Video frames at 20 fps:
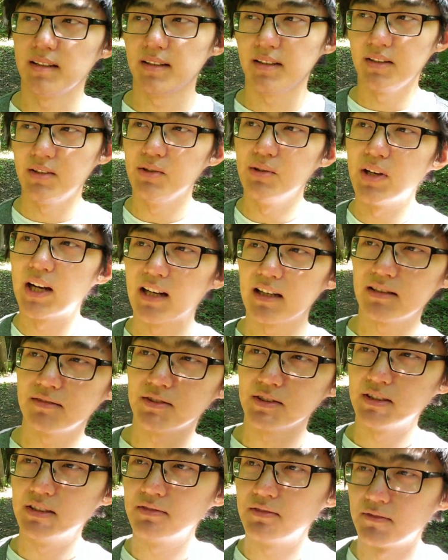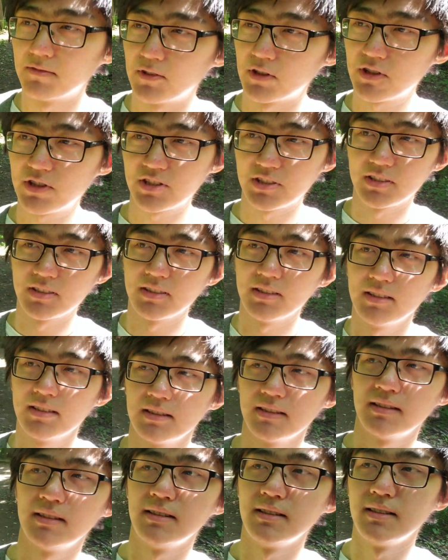you have a different version
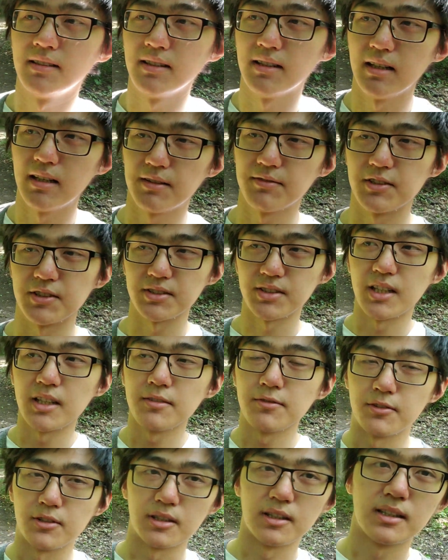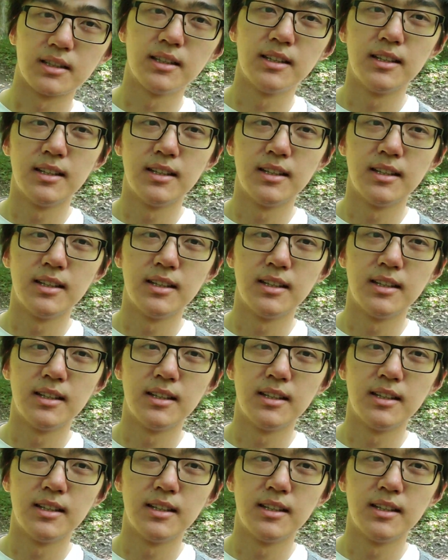of the software